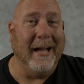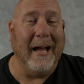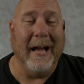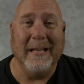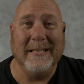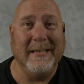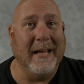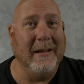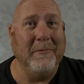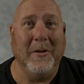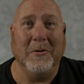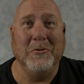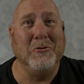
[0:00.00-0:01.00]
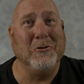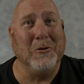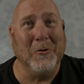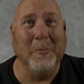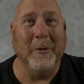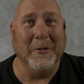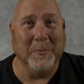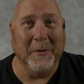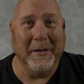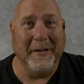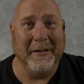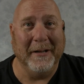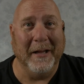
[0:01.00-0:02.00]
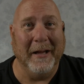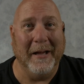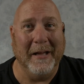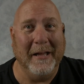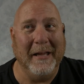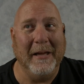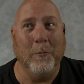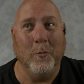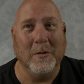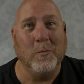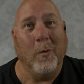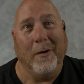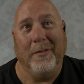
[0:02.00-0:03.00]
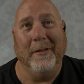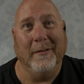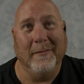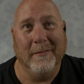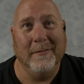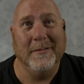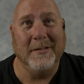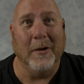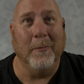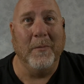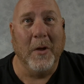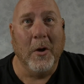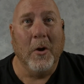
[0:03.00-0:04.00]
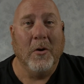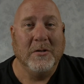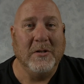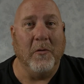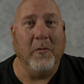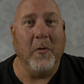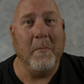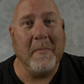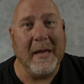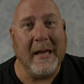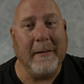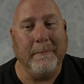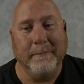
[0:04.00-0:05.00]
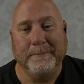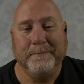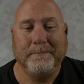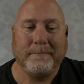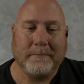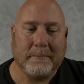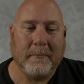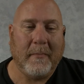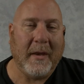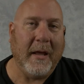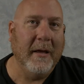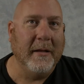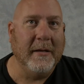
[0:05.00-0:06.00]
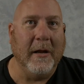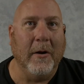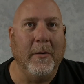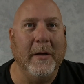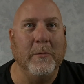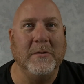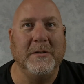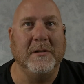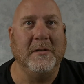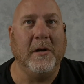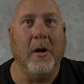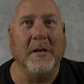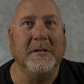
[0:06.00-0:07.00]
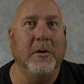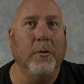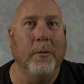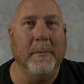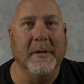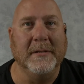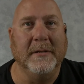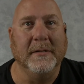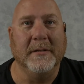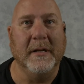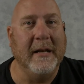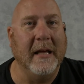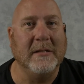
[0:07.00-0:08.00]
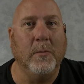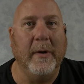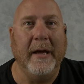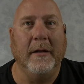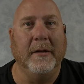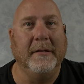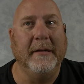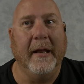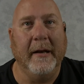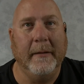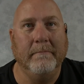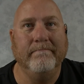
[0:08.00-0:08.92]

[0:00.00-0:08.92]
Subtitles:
I saved so much money. It was worth it. So for me, it was just the cost of doing business, and that's the way I looked at it.